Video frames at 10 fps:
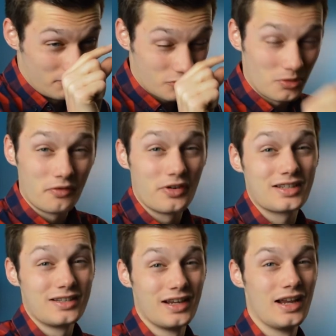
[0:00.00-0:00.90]
small
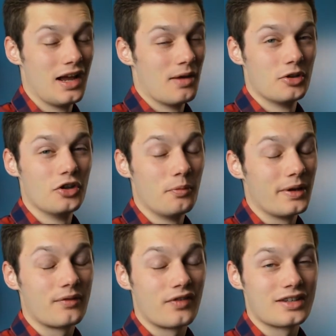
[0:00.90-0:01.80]
fixes, but no
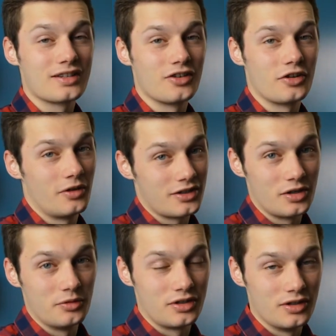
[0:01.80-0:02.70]
big fixes, otherwise they
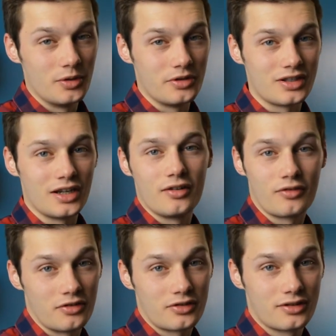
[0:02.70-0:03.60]
would, they would say it of course.